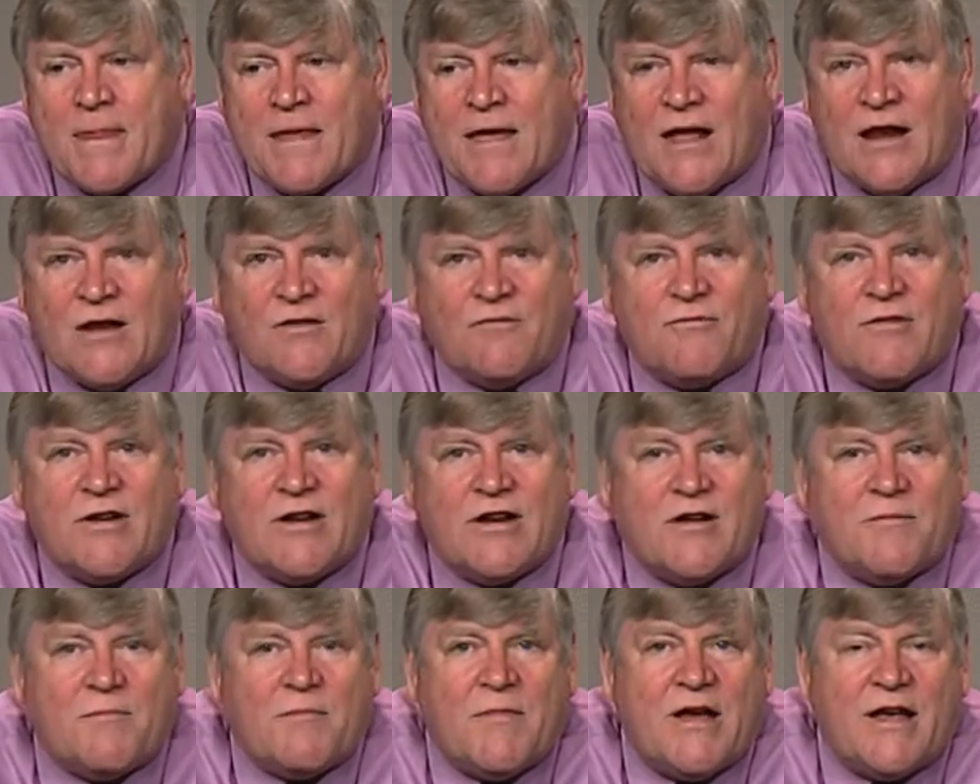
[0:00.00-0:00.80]
And a
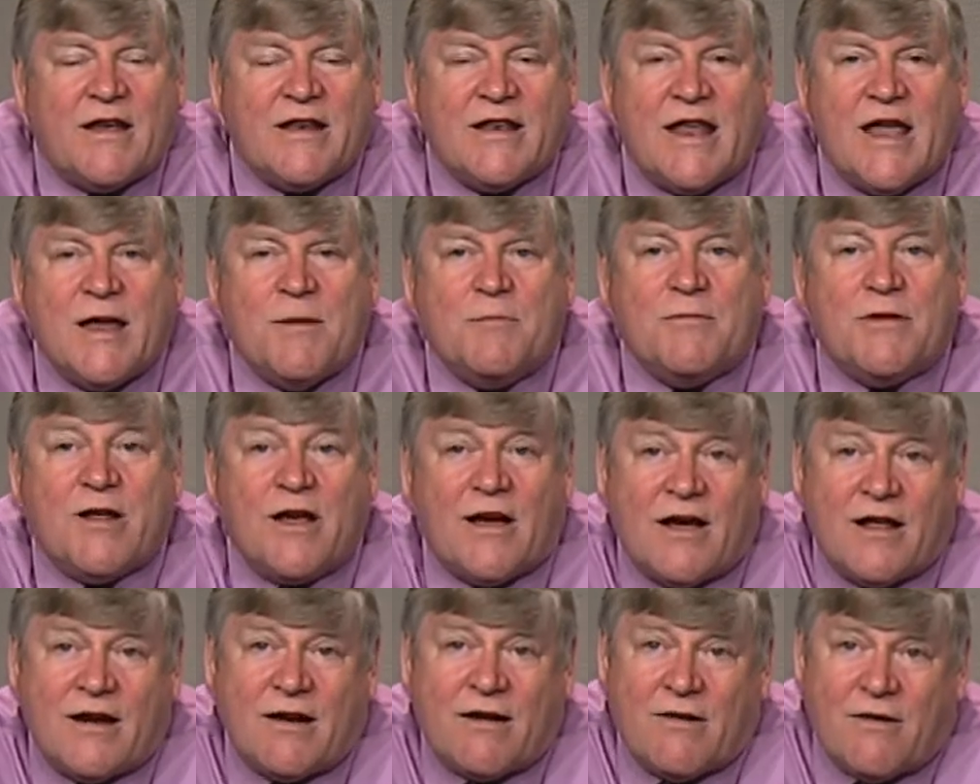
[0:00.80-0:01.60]
friend of mine named
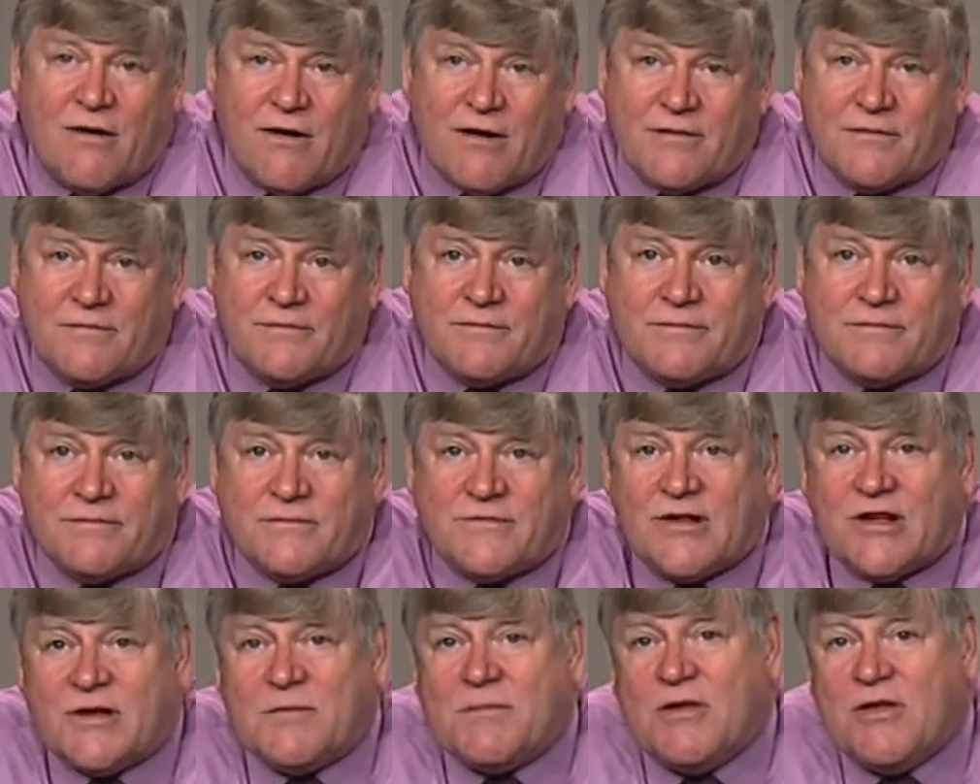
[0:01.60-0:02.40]
Don Hart
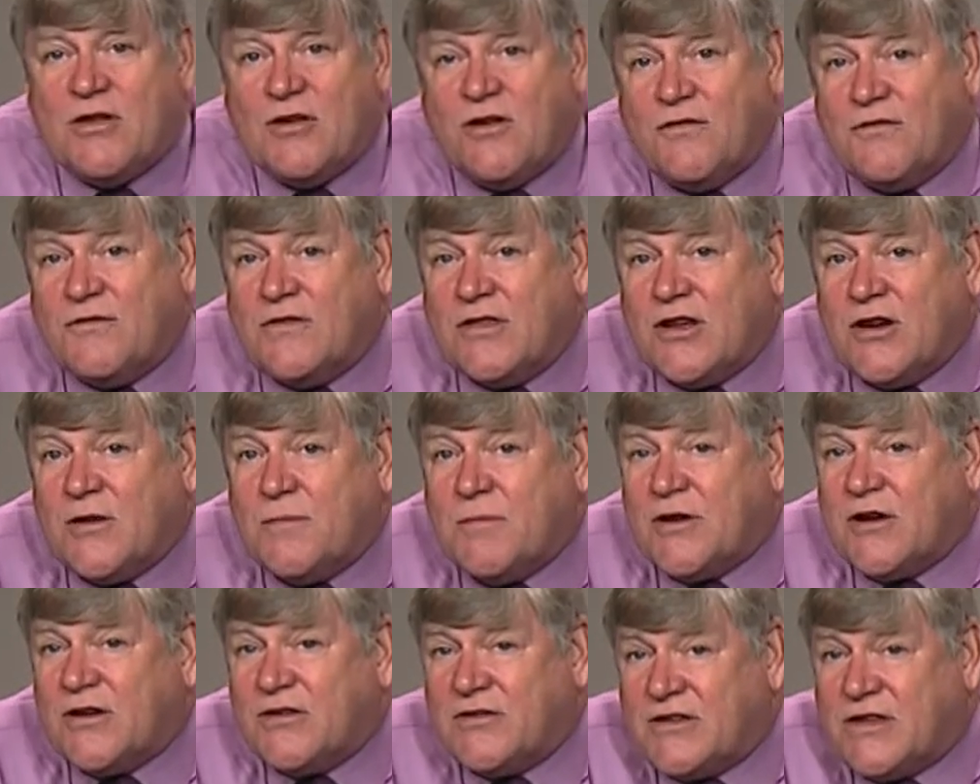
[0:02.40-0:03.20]
took me over there
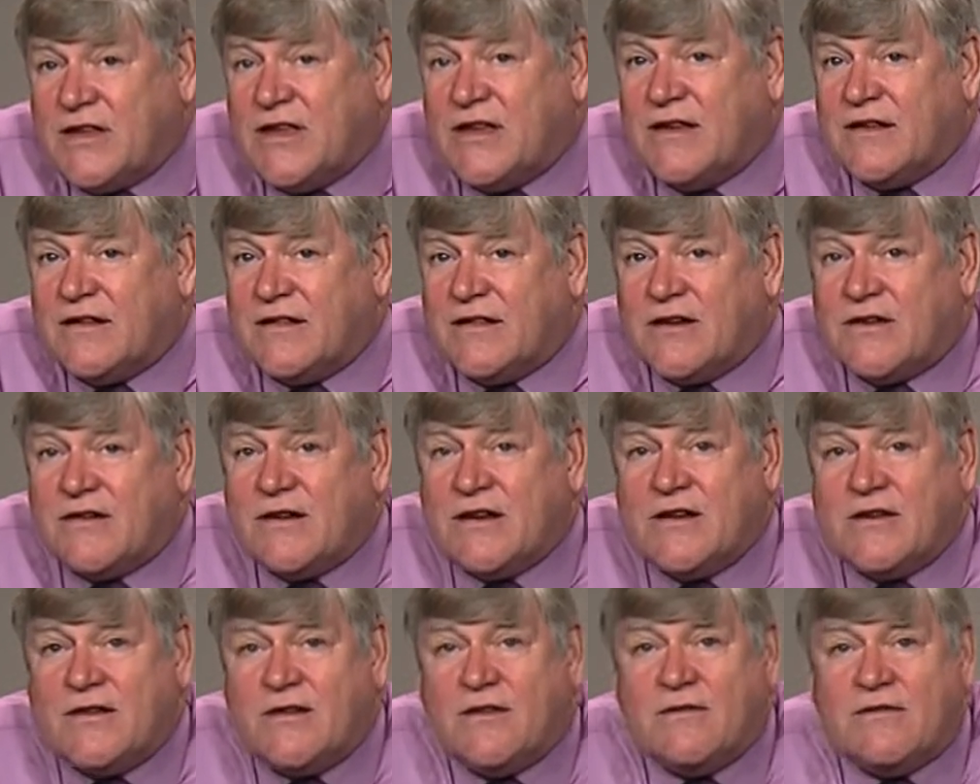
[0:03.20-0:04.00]
because he and
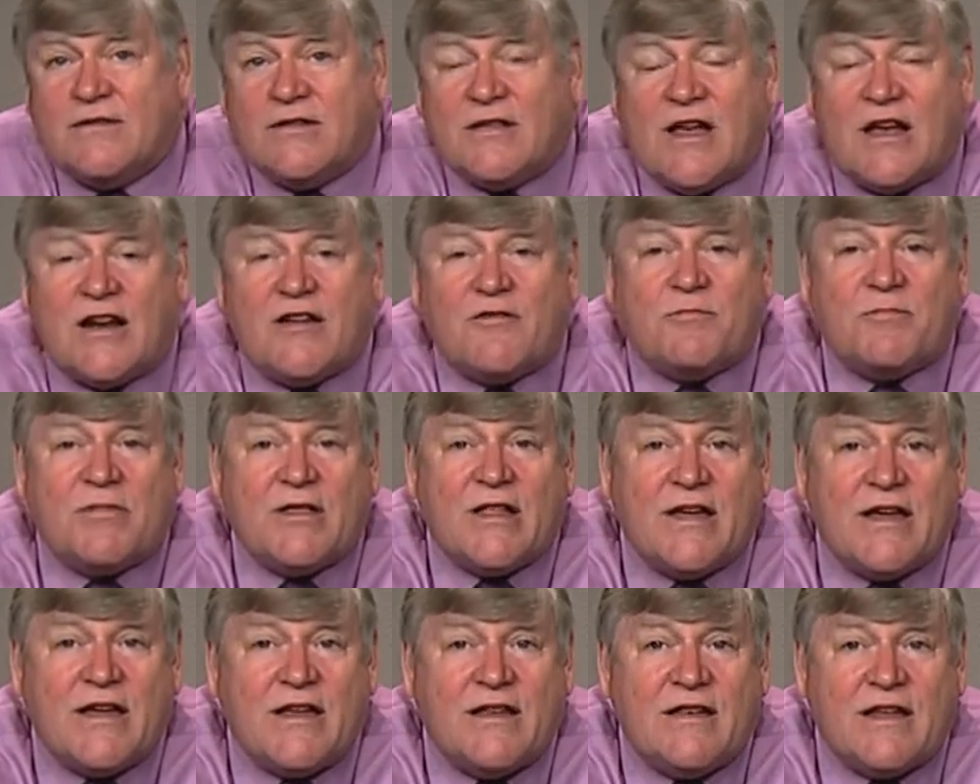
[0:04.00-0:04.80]
Larry do a lot of
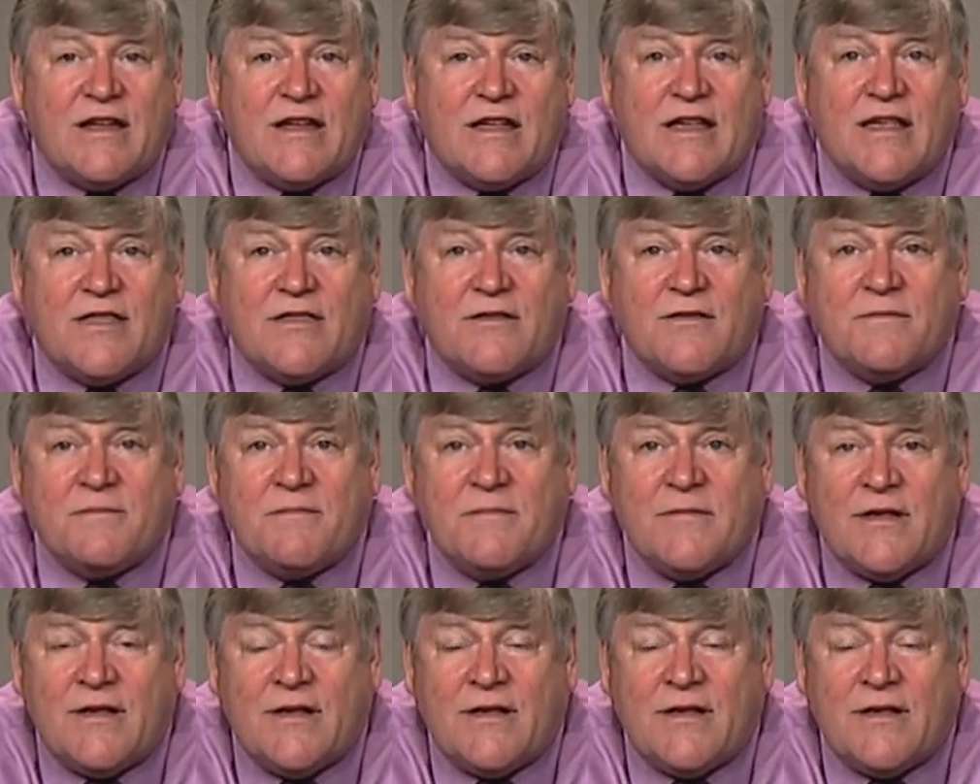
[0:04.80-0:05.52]
playing together.